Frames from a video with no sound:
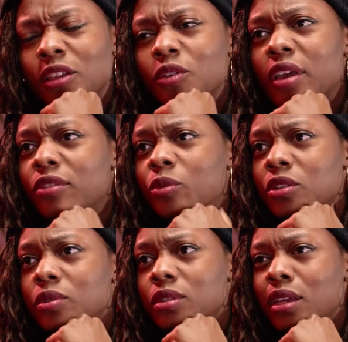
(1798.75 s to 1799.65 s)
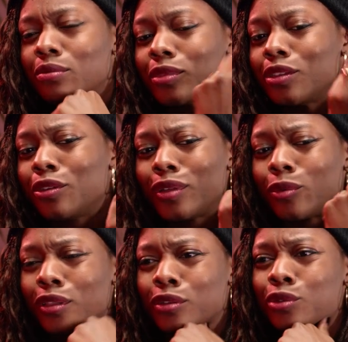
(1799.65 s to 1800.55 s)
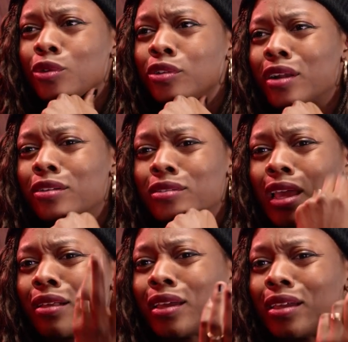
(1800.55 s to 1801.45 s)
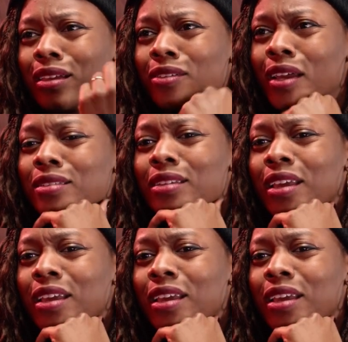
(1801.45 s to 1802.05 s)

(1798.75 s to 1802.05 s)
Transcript: Although Kevin once was like, "You're like one of those cool directors now. Like, can you ask?"